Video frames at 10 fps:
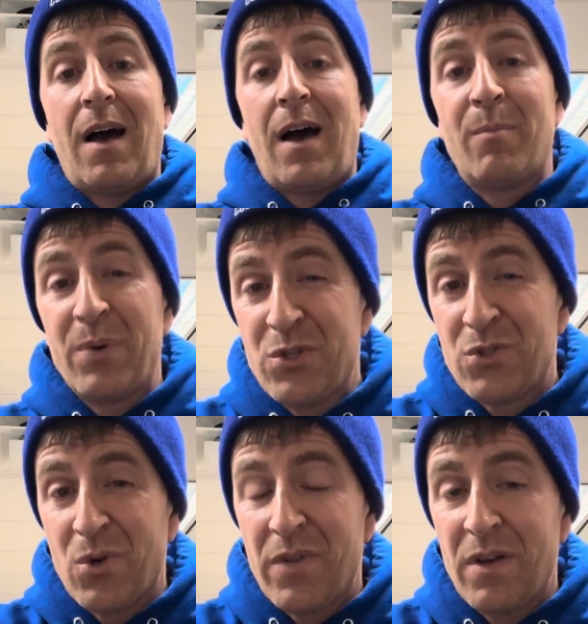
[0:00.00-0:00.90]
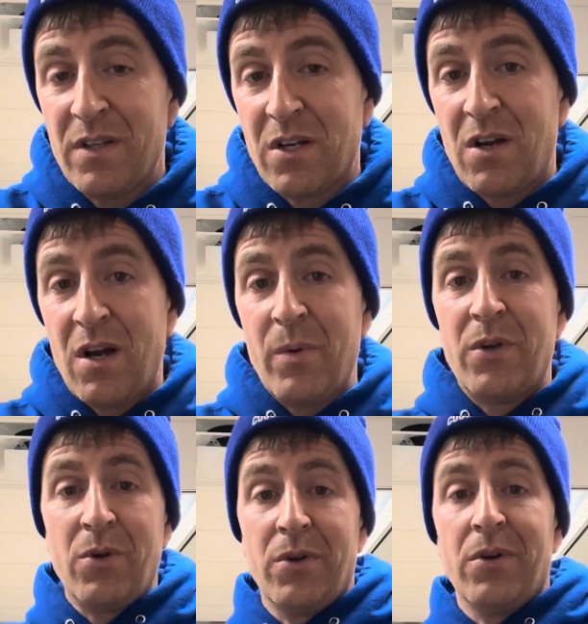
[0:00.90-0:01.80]
I'm pretty sure that as a Conway
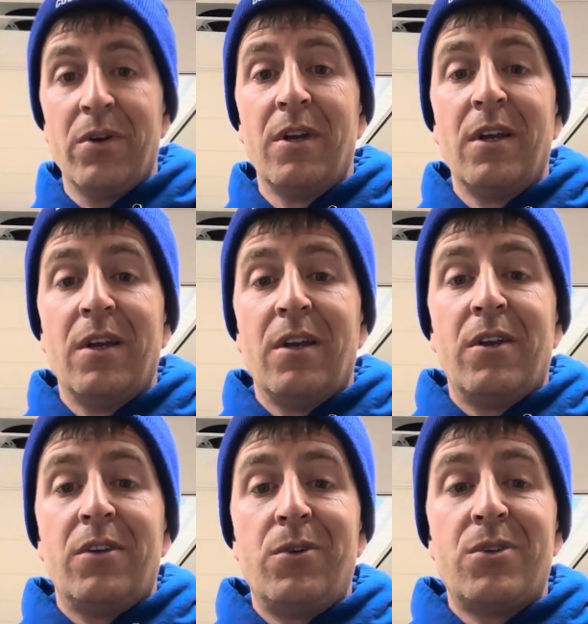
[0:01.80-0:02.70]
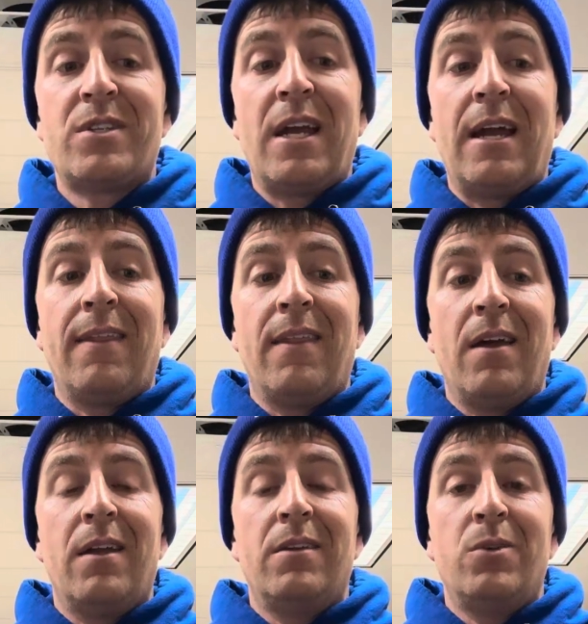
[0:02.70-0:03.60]
Cougar, you're saying
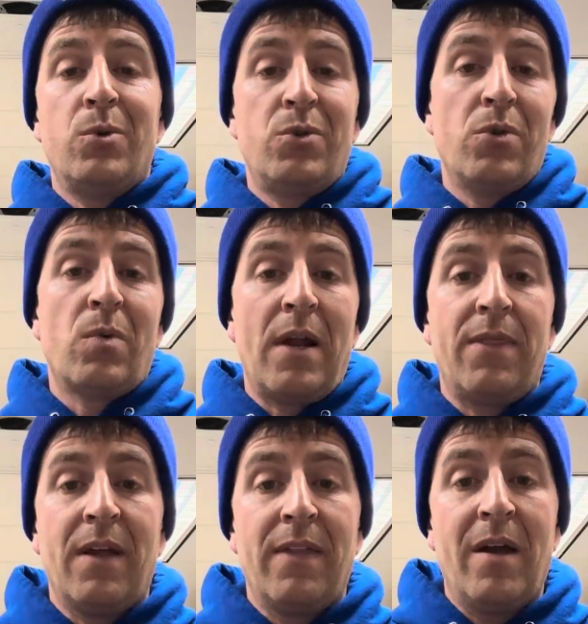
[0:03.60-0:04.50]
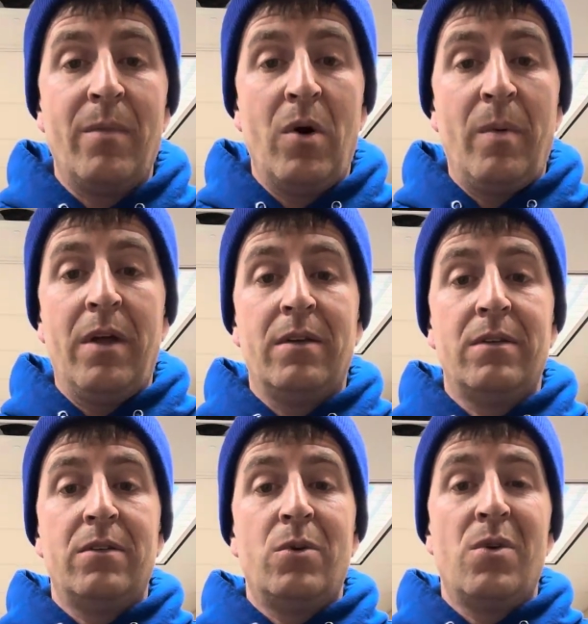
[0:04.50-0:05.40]
that you would do the right thing in that moment.
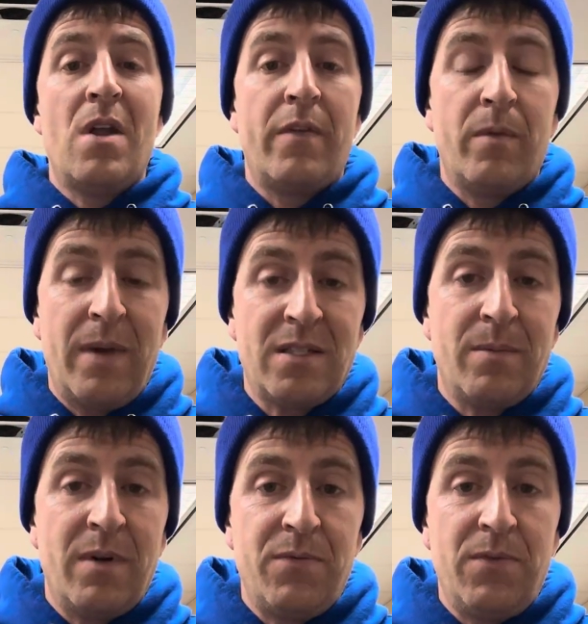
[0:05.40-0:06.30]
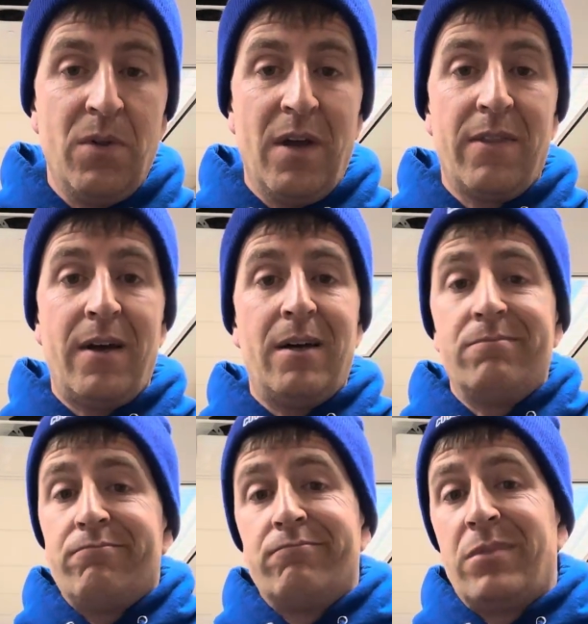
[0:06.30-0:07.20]
You would never make somebody feel like
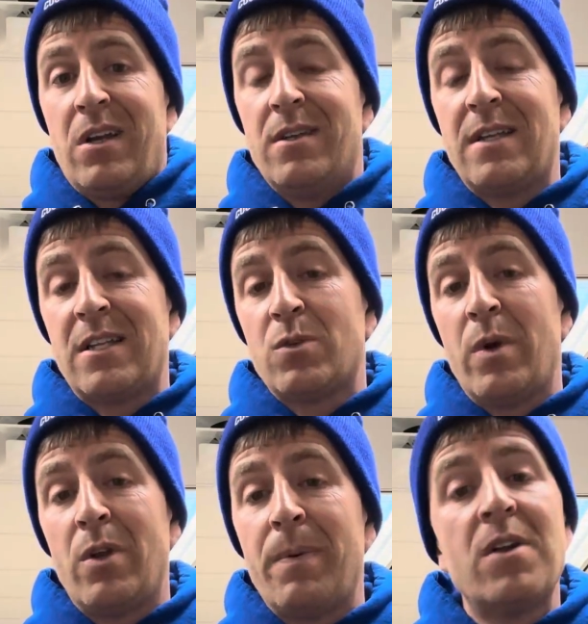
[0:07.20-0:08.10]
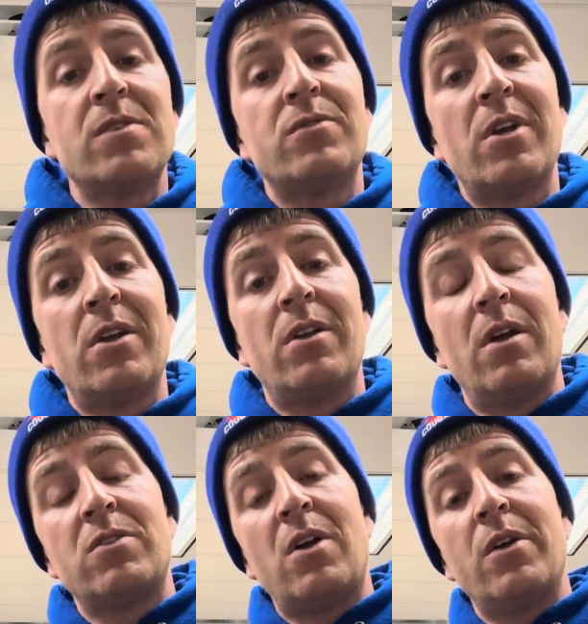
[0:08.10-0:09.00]
that, because that's the way your parents have
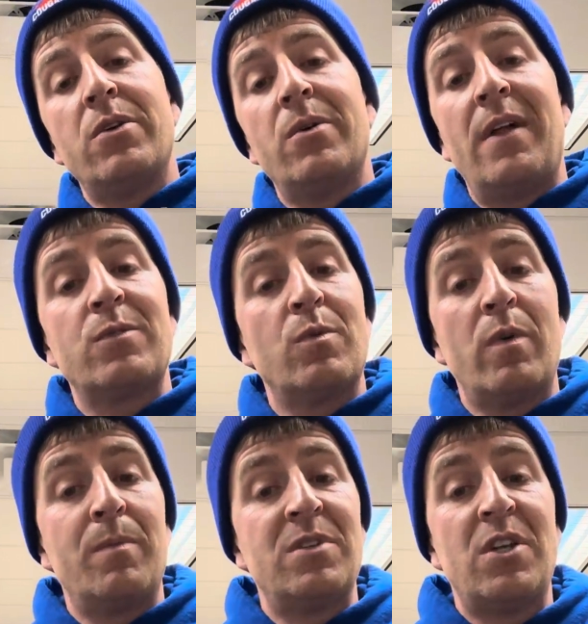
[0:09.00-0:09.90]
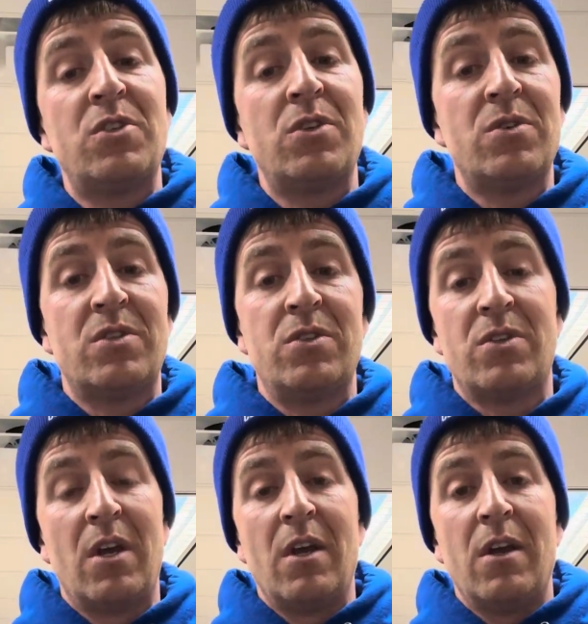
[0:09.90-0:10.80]
taught you, and that's what we've been teaching you since
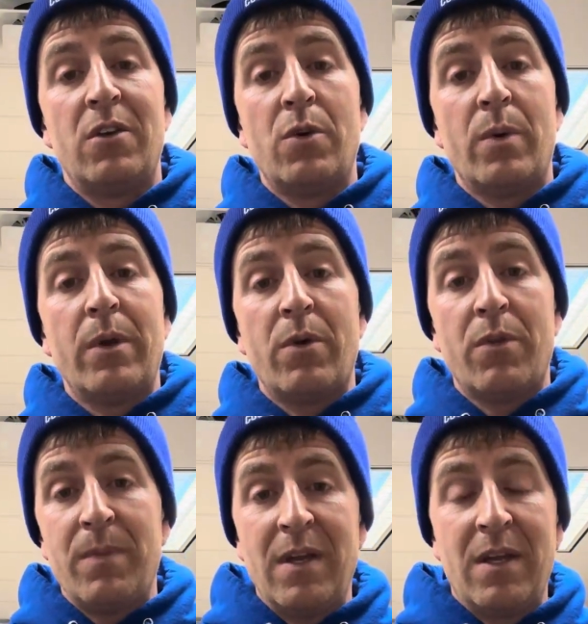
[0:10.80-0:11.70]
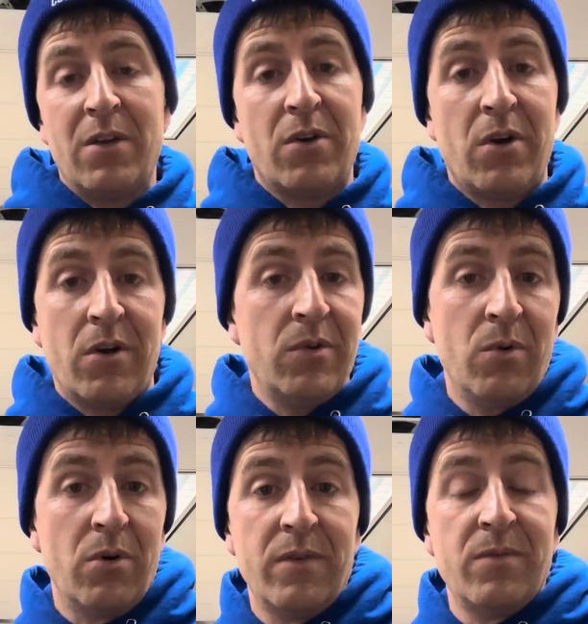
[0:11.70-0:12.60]
you were here with me in kindergarten,
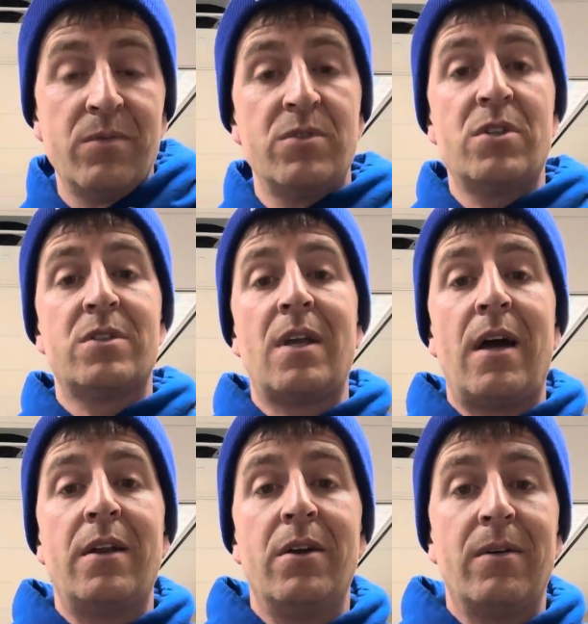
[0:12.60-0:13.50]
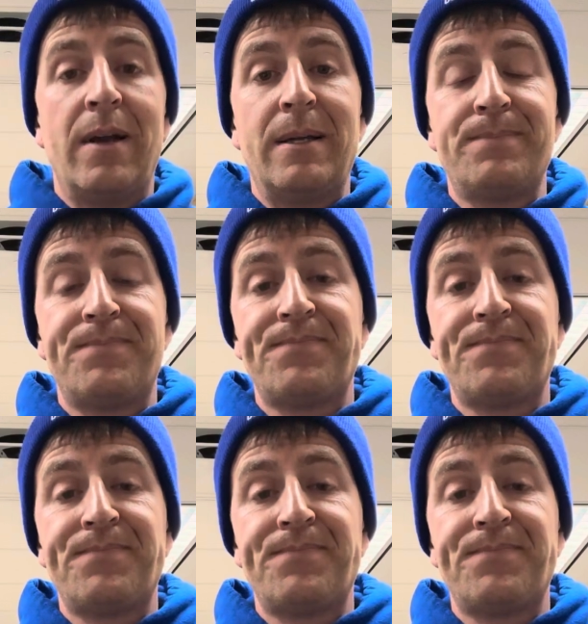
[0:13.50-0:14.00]
or even just got here, right?